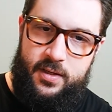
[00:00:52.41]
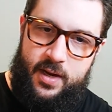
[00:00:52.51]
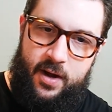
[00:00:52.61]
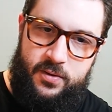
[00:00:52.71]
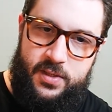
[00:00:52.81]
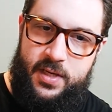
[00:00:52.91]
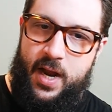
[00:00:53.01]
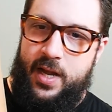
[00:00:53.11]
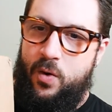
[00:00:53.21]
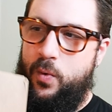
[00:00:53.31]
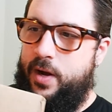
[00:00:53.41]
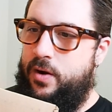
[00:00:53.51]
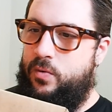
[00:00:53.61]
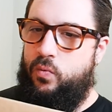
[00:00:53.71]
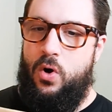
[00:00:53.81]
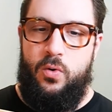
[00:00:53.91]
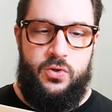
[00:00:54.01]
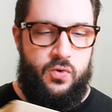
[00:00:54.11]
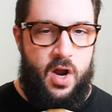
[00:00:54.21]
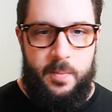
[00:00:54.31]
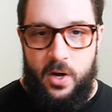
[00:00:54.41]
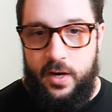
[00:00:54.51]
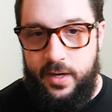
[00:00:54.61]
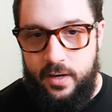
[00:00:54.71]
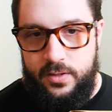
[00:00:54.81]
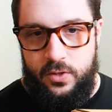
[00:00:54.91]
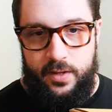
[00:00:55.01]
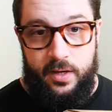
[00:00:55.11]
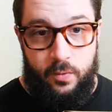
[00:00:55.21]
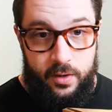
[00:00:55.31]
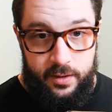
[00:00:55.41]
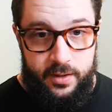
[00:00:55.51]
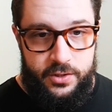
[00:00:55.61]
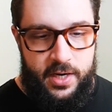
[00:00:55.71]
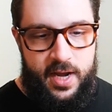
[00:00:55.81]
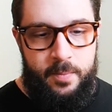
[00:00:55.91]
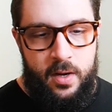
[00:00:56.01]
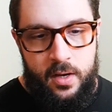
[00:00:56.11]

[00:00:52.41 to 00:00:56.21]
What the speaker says: I don't see any weird road drama on here, so I think we're in good shape.